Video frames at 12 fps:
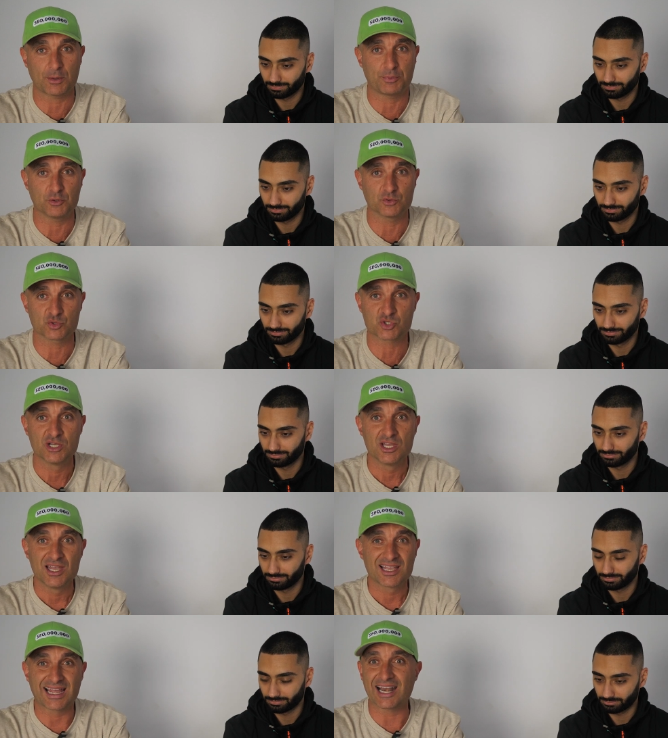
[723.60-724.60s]
Speaker 1: triples,
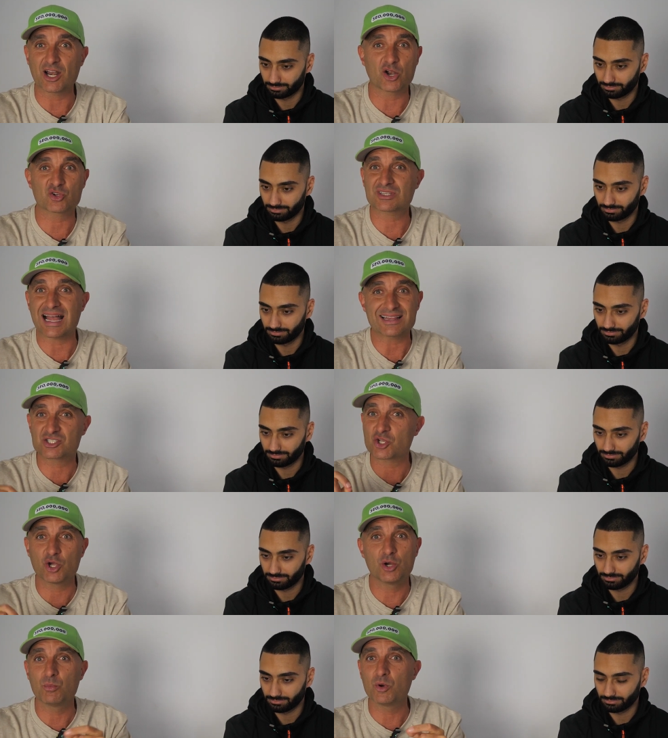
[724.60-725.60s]
can I not just add
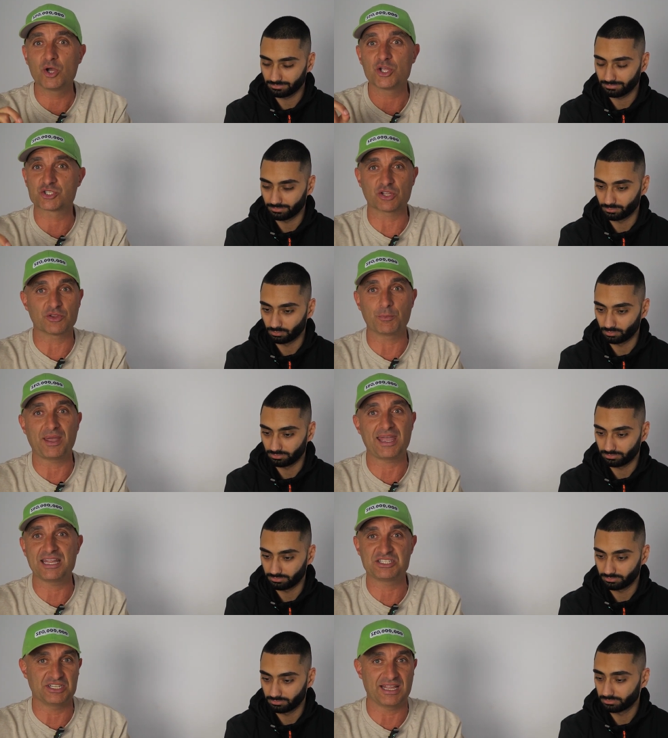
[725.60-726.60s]
certain words on the
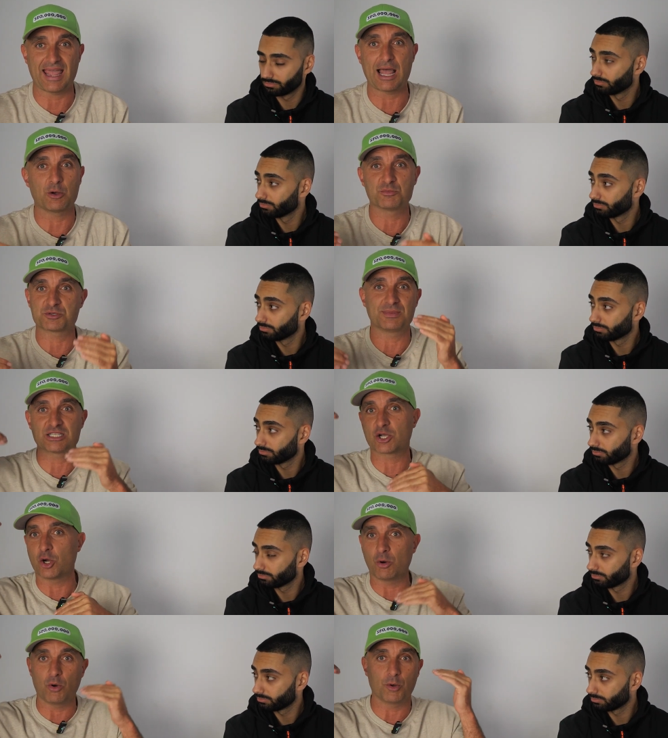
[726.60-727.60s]
page and it helps me to
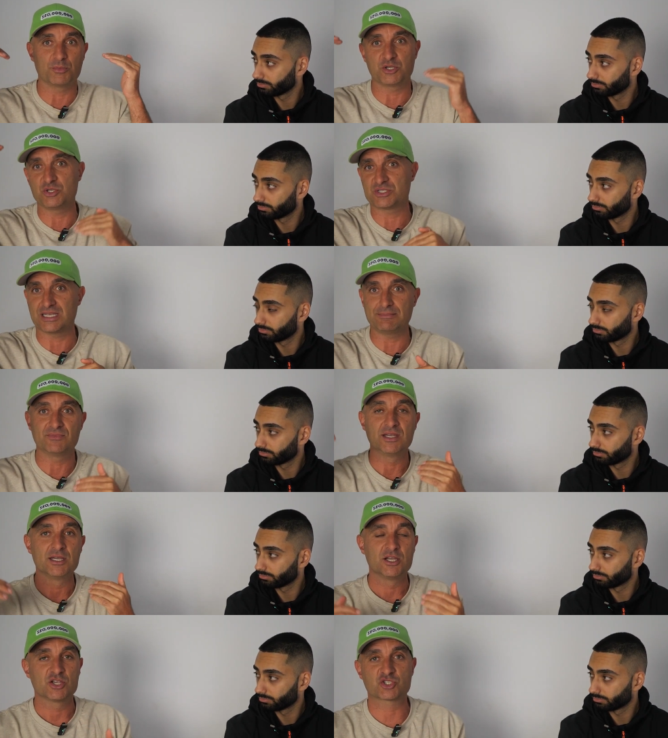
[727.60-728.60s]
go up using
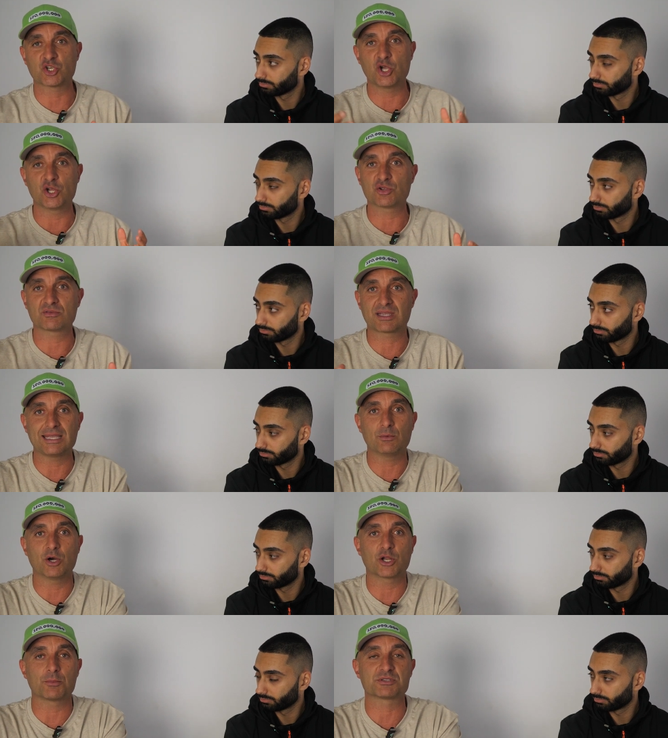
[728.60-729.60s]
certain
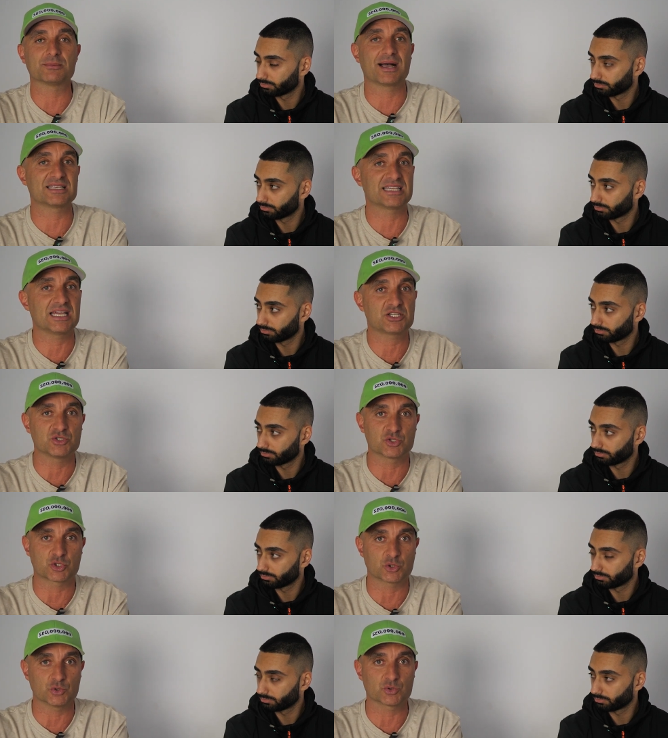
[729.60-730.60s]
keyword
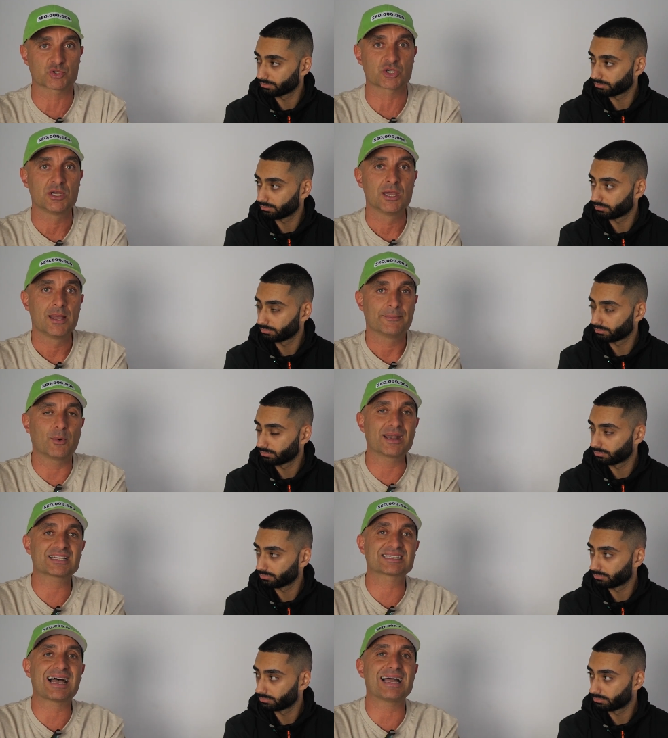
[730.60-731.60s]
optimization tools? But when
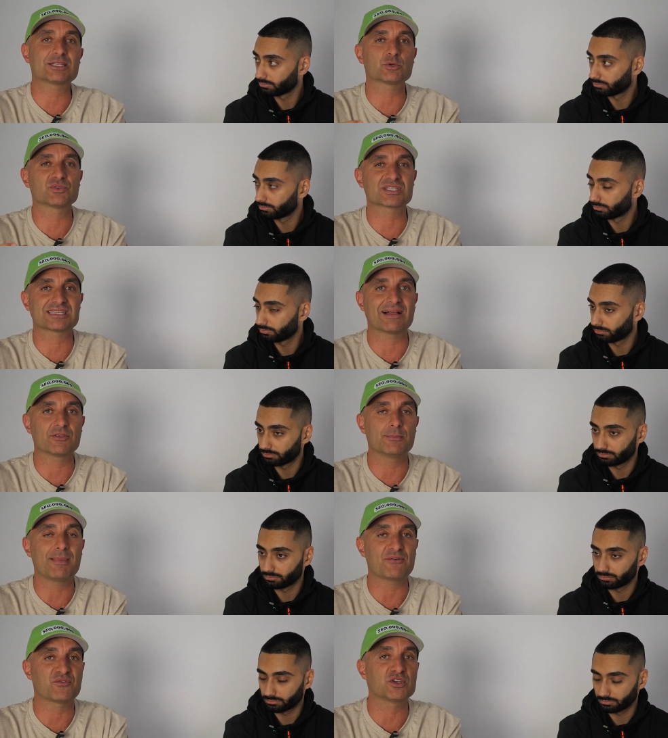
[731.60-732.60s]
I started to understand the
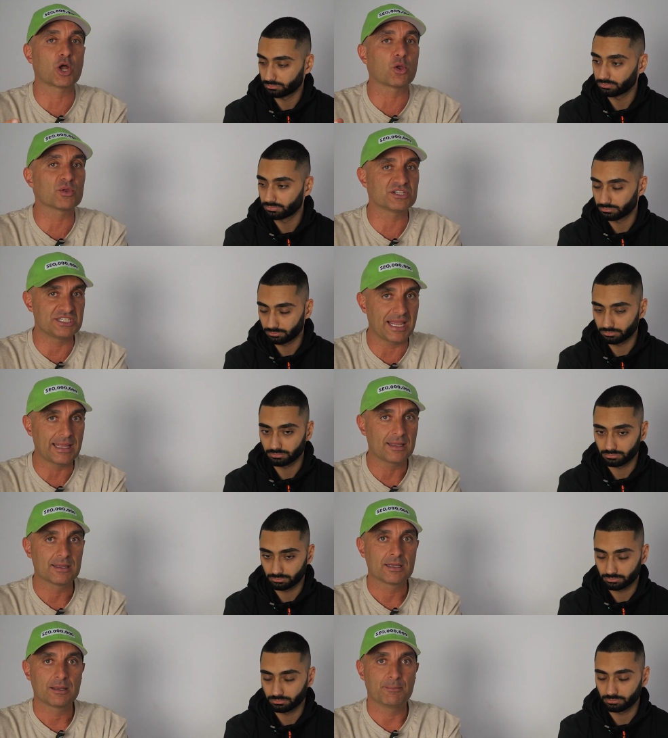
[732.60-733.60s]
methodology
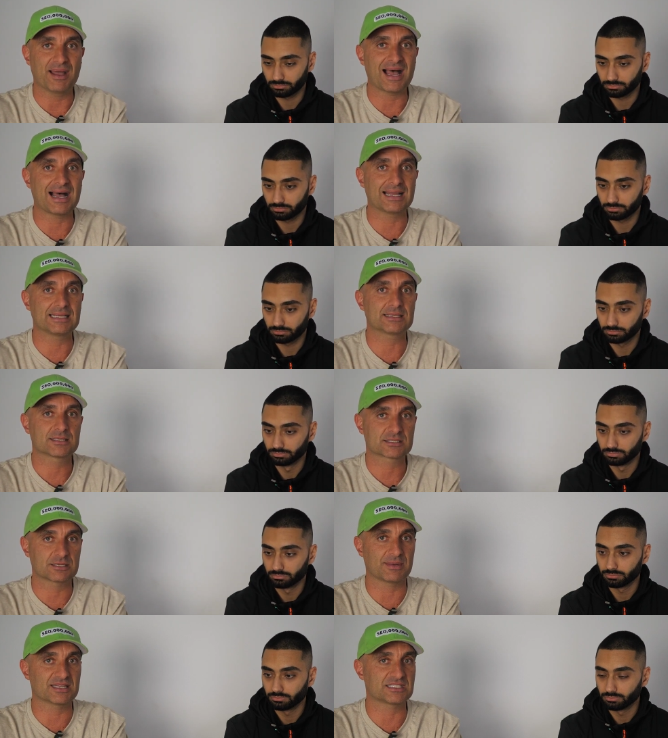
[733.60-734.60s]
behind
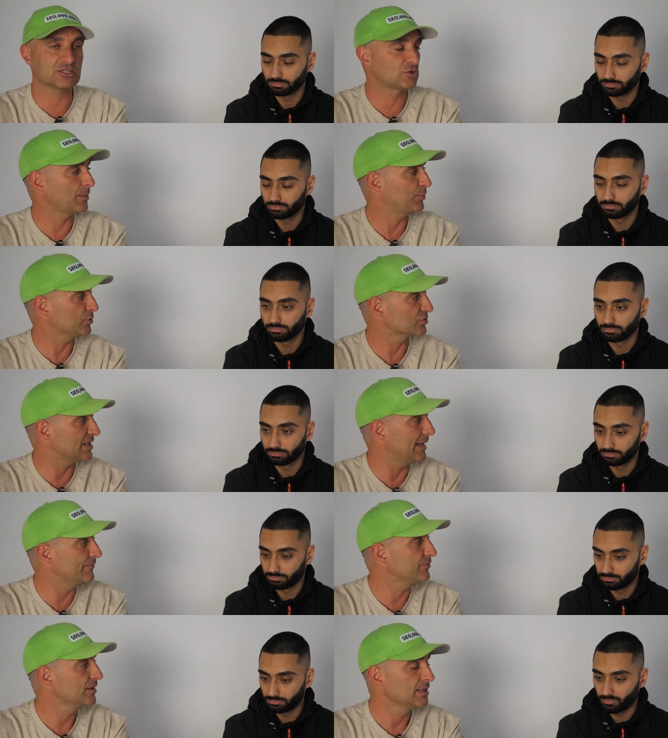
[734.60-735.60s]
semantic triples,
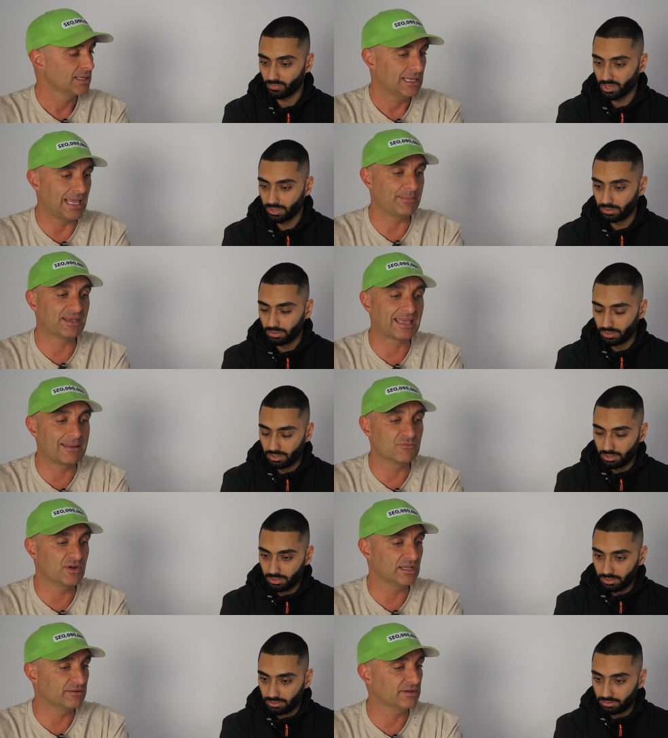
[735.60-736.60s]
then it became
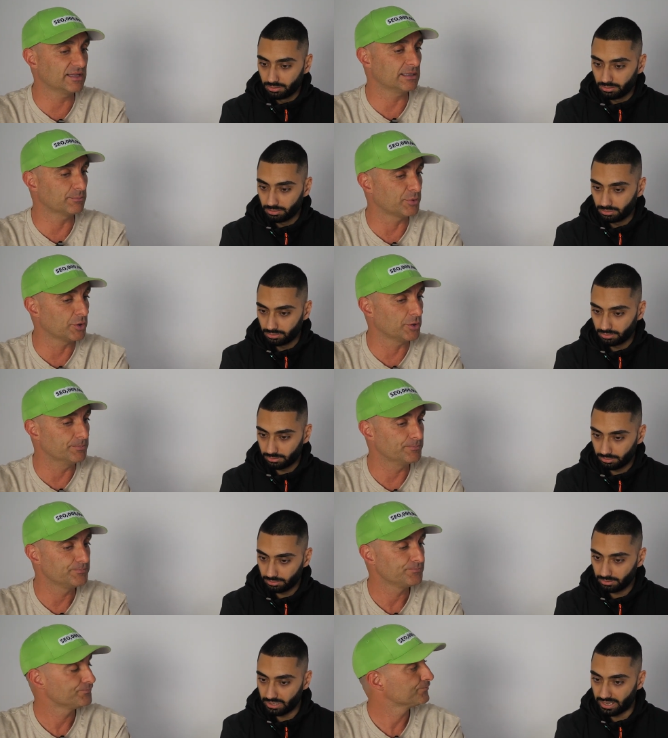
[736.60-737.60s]
really, really important.
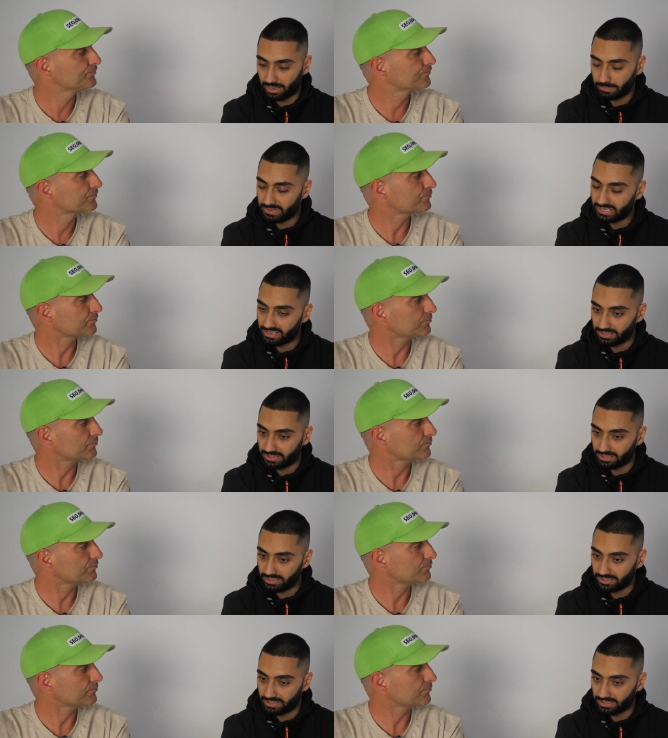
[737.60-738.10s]
Speaker 2: Yeah, I mean,